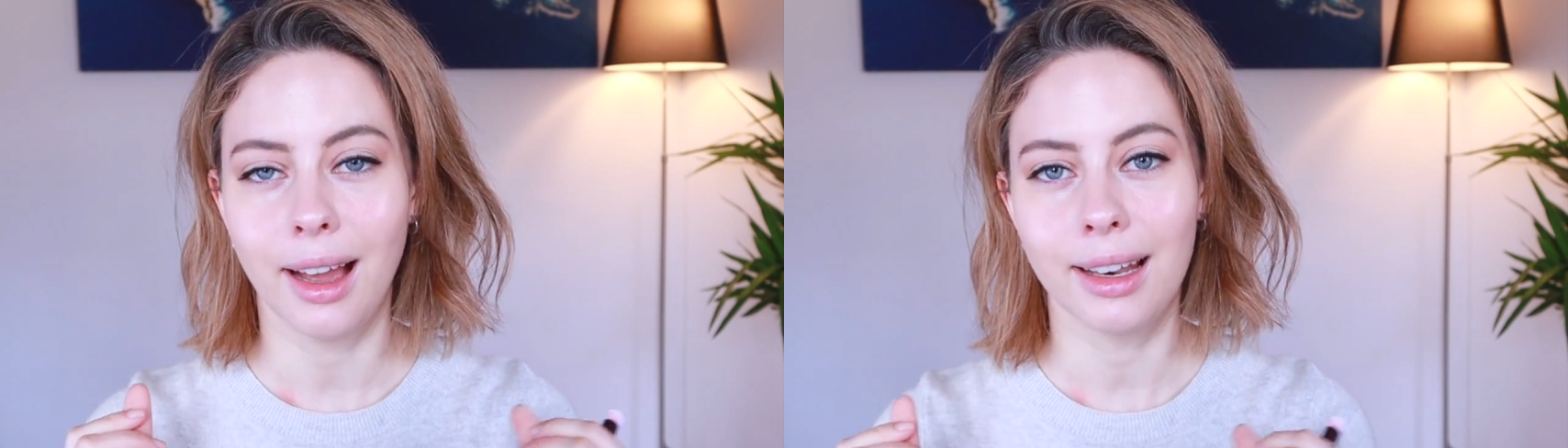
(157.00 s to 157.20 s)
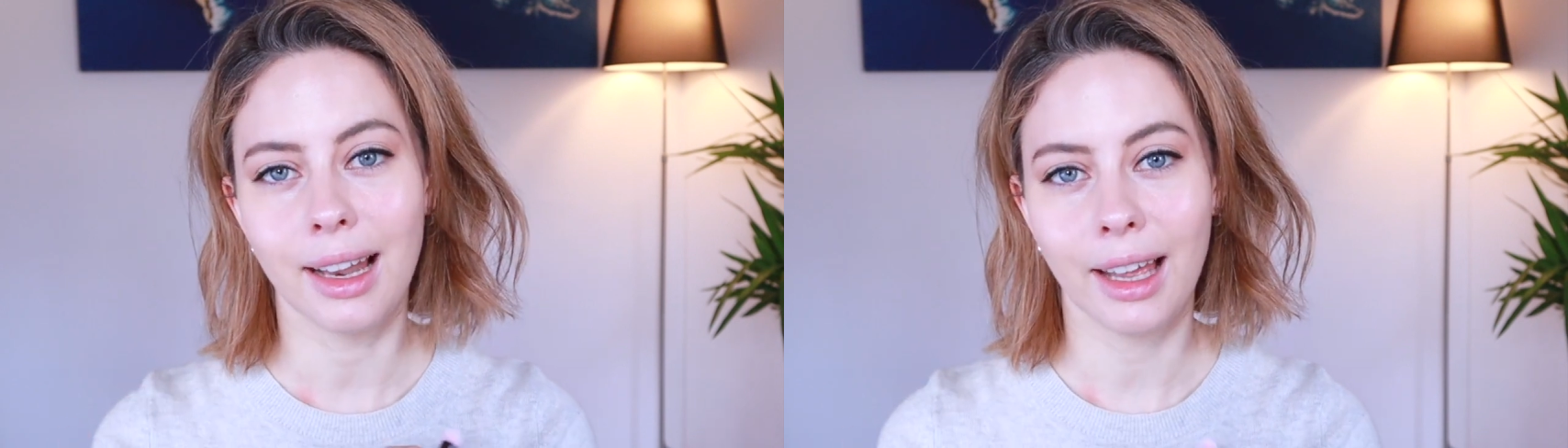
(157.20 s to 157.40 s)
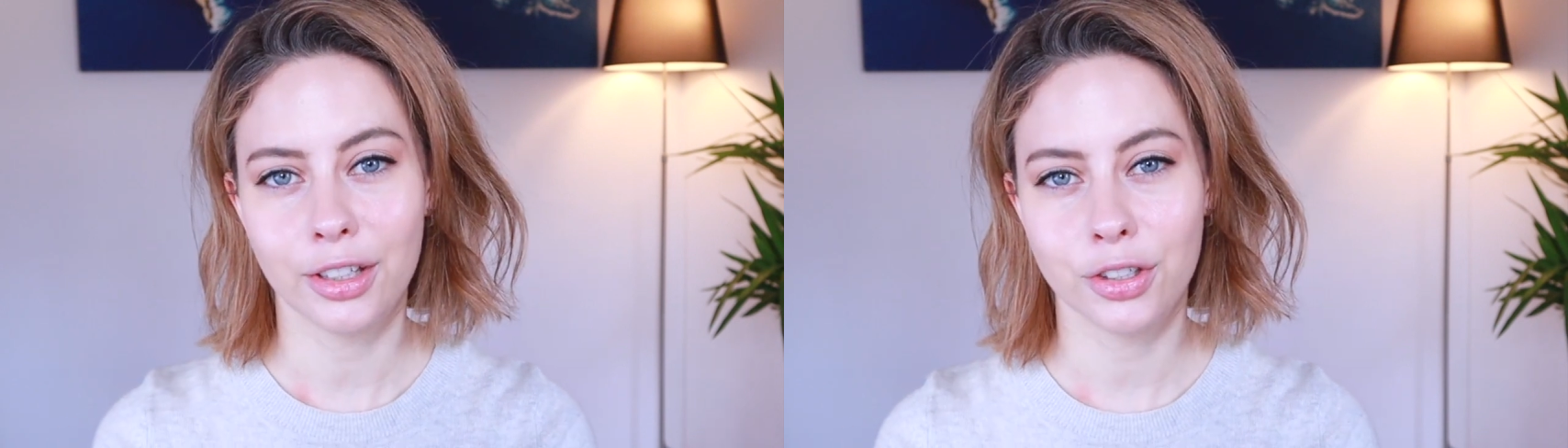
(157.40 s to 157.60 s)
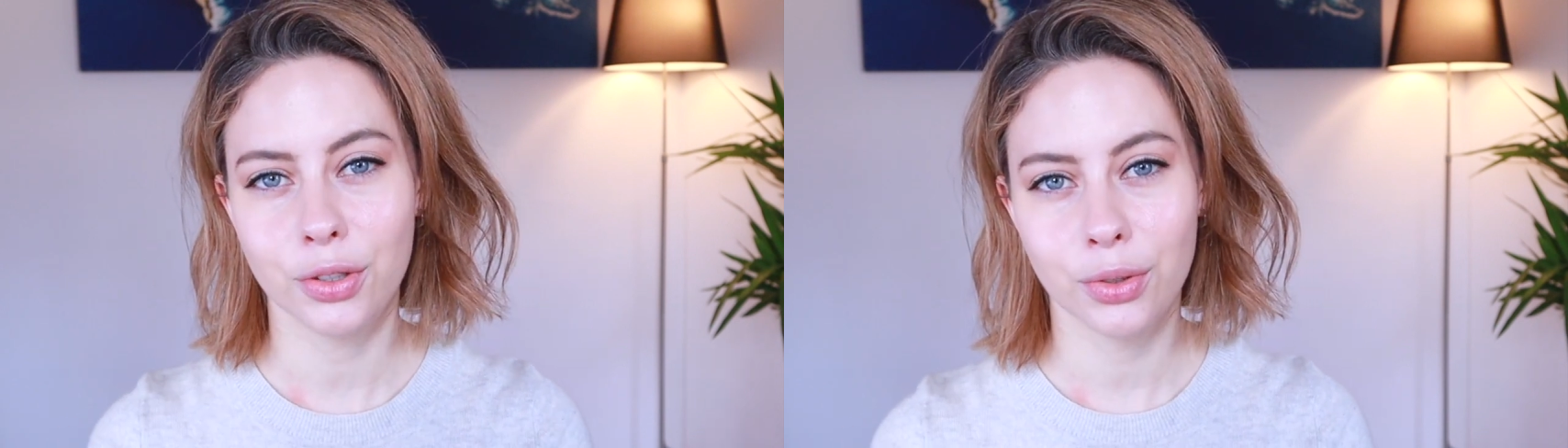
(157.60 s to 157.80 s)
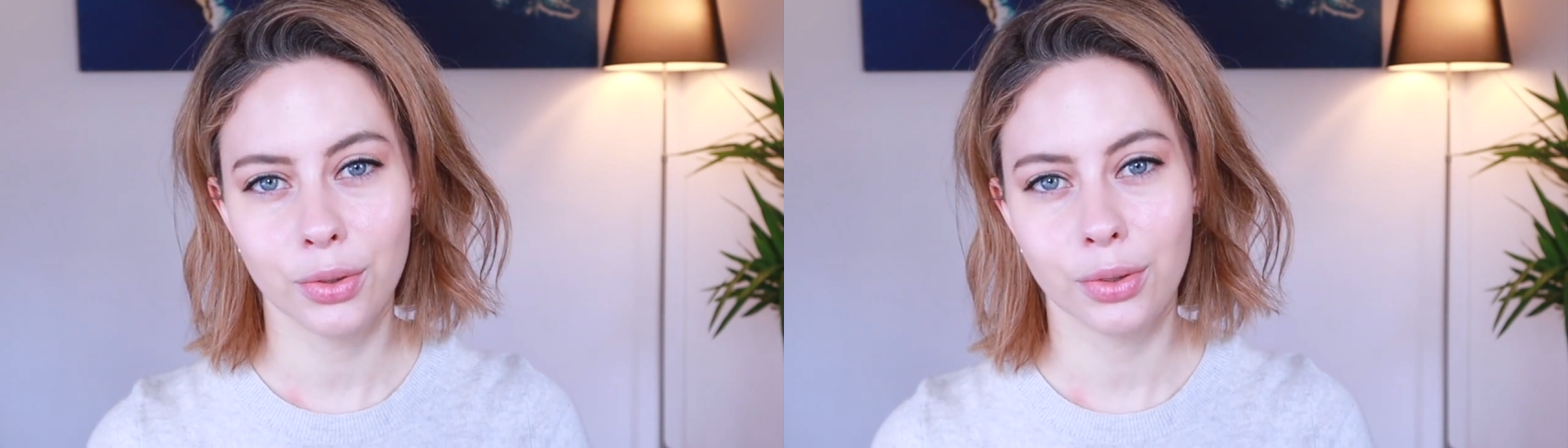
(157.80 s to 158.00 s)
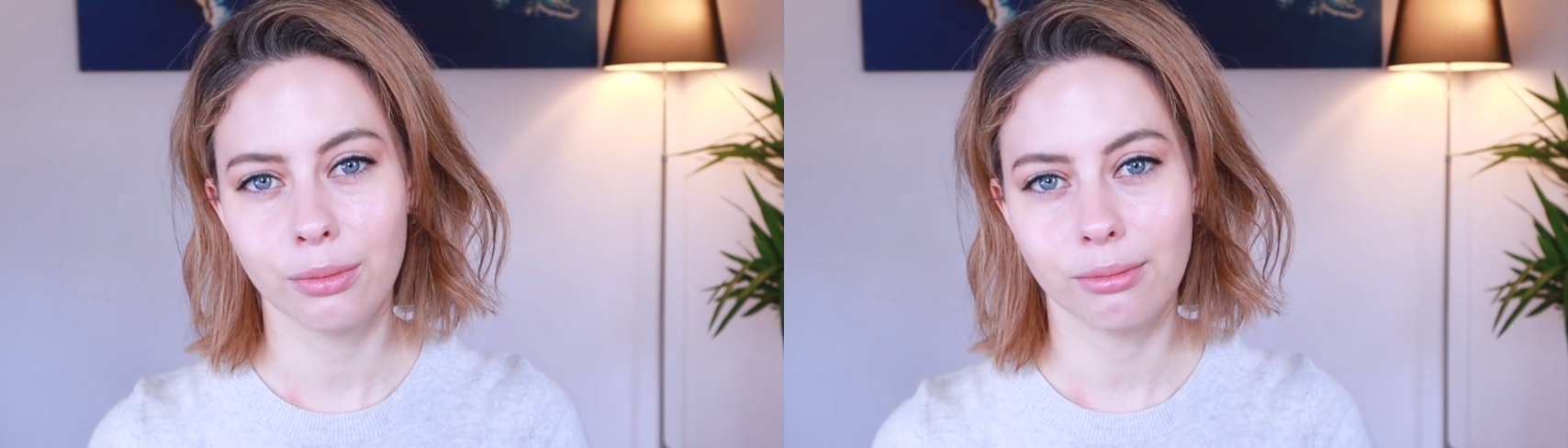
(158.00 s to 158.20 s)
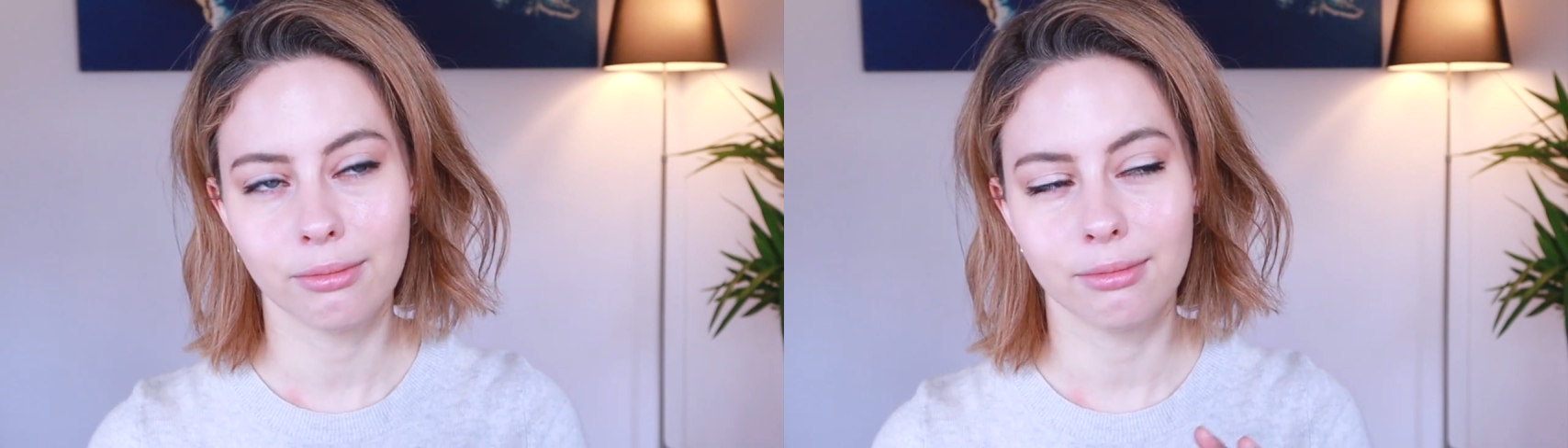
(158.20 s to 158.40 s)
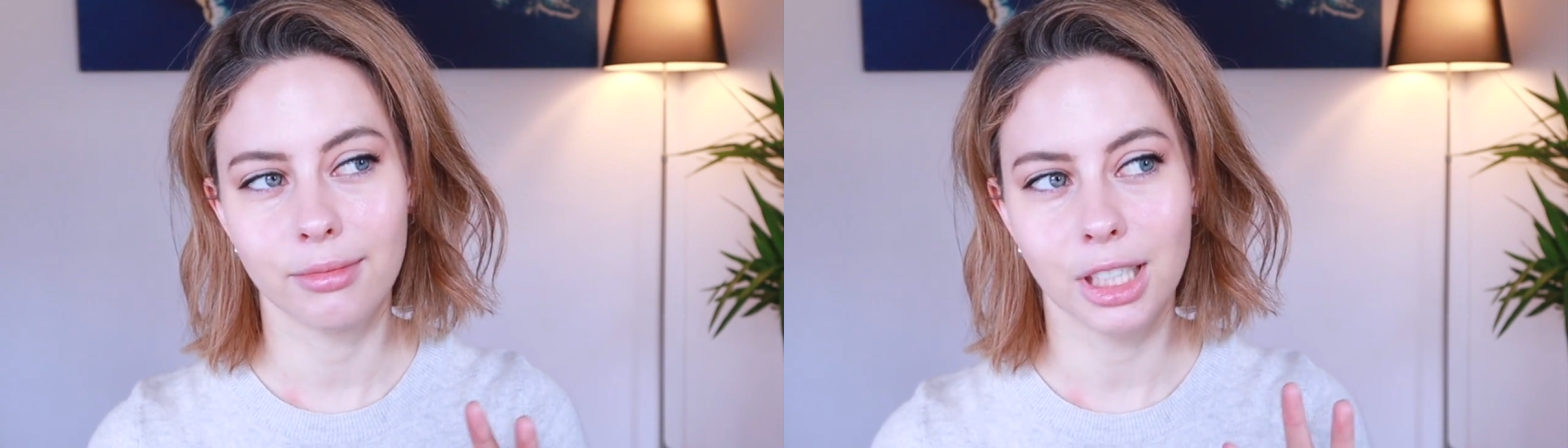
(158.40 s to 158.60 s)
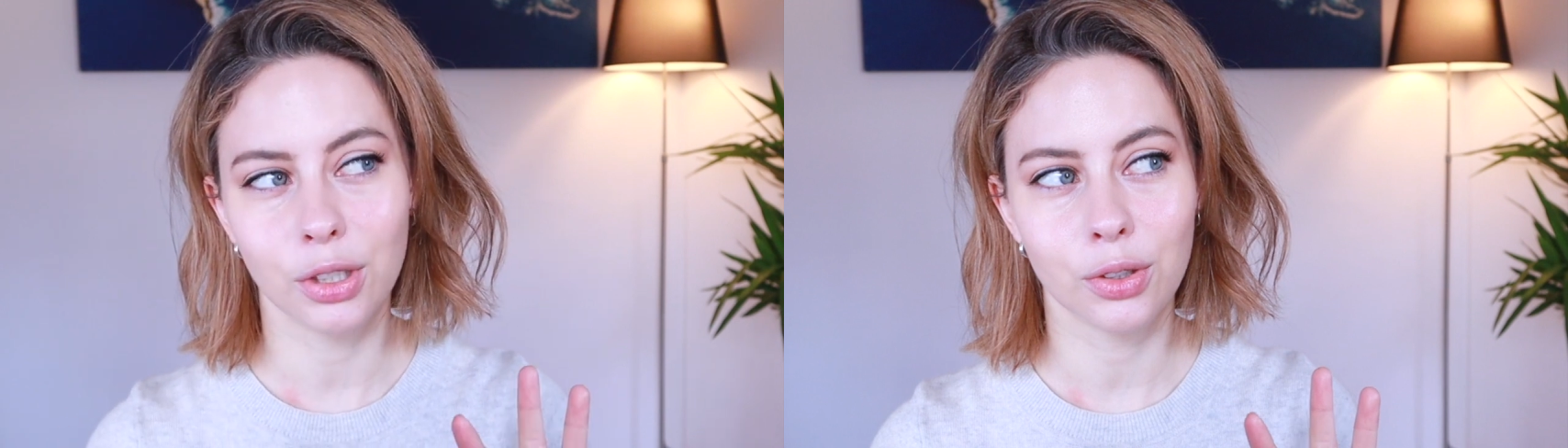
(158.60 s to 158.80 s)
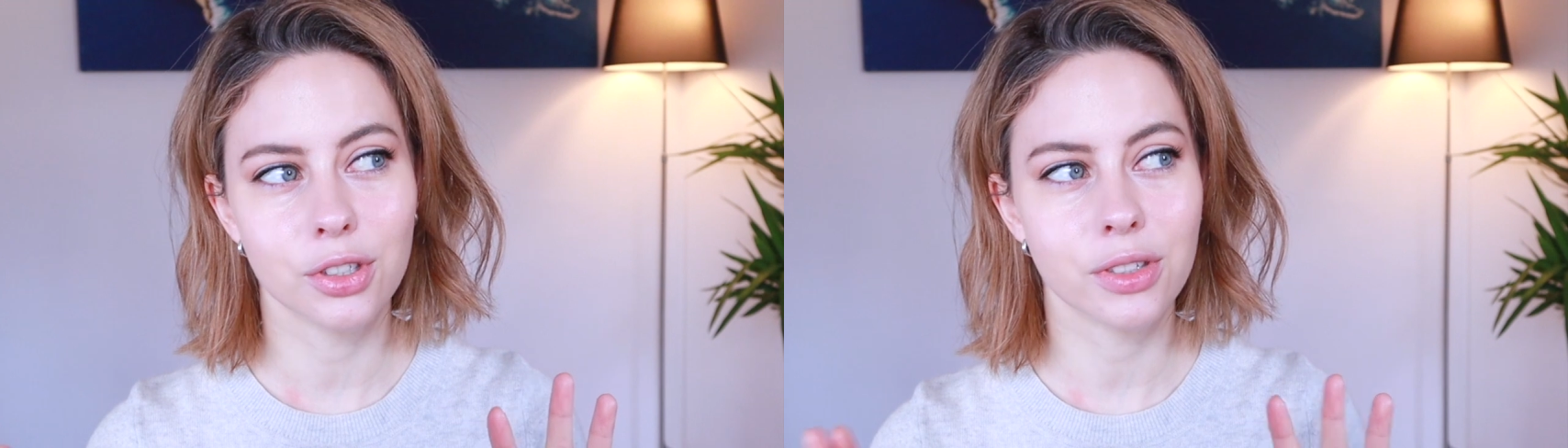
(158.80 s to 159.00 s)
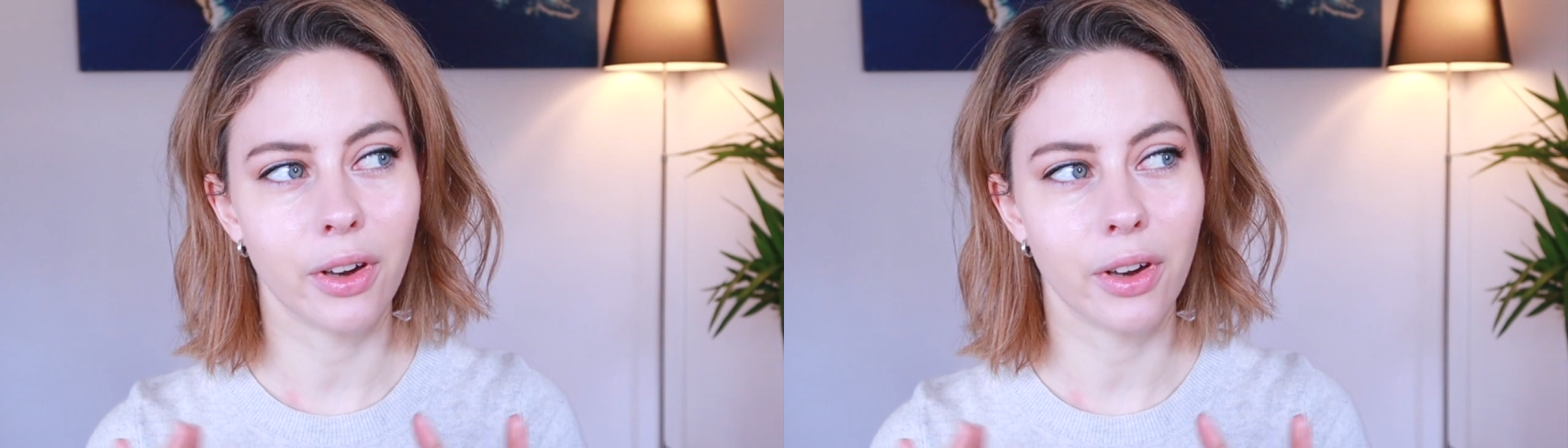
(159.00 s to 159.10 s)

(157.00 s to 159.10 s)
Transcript: I like to use